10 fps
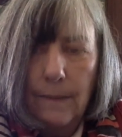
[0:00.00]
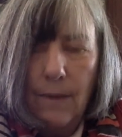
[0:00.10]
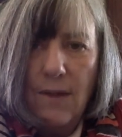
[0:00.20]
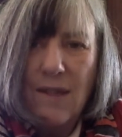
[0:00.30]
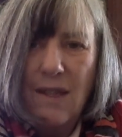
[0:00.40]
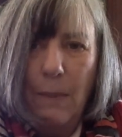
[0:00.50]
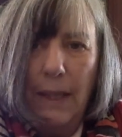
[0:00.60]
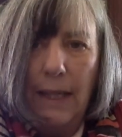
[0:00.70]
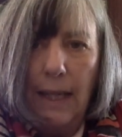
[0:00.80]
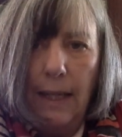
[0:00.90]
This is the
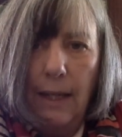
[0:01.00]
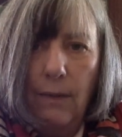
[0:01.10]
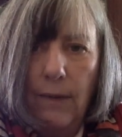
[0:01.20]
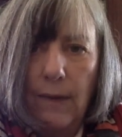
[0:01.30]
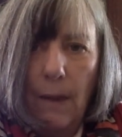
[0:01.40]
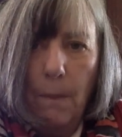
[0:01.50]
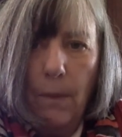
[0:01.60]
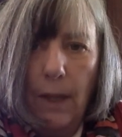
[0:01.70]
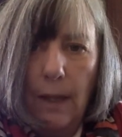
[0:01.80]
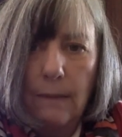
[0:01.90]
beginning of
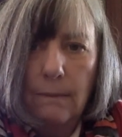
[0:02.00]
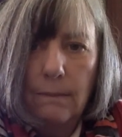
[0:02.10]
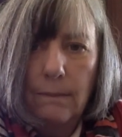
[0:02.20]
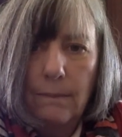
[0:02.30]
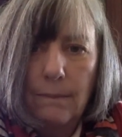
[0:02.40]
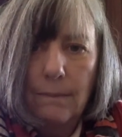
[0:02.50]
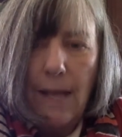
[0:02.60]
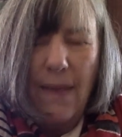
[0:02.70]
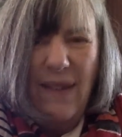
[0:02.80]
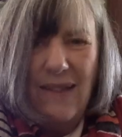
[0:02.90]
something.
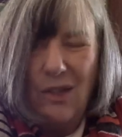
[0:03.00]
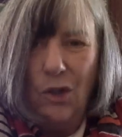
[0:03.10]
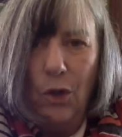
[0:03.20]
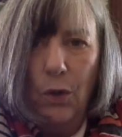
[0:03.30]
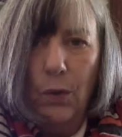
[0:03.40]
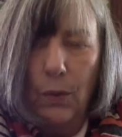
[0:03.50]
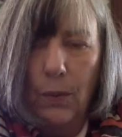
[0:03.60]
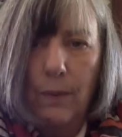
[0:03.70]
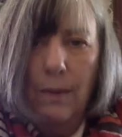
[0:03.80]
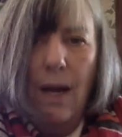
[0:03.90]
And this is
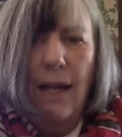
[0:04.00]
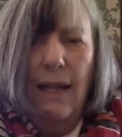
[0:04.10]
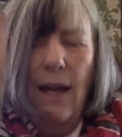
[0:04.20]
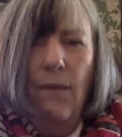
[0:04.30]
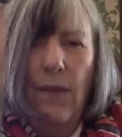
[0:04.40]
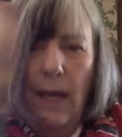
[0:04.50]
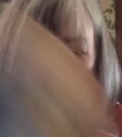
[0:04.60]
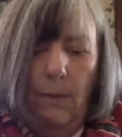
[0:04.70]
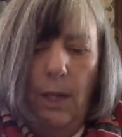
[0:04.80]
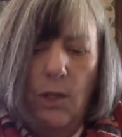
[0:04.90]
you. I love
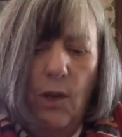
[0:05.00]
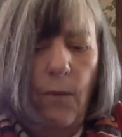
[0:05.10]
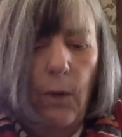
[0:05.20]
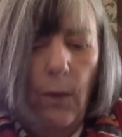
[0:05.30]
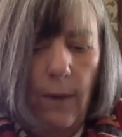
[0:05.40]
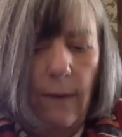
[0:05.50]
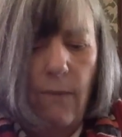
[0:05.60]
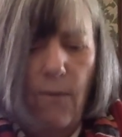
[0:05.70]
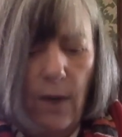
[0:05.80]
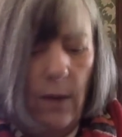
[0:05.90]
that image. I feel this is
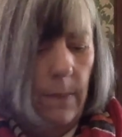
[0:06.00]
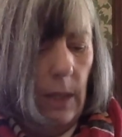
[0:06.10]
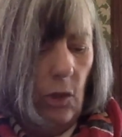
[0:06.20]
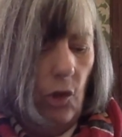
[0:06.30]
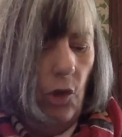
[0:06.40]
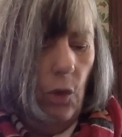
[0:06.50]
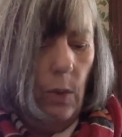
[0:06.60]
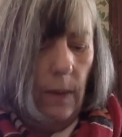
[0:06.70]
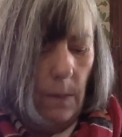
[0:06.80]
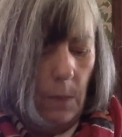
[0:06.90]
very much
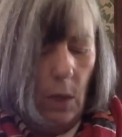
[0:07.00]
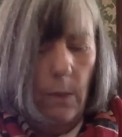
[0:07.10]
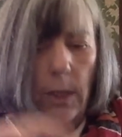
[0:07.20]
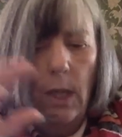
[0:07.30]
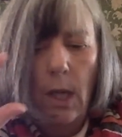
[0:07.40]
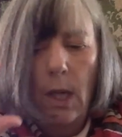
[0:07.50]
you at the moment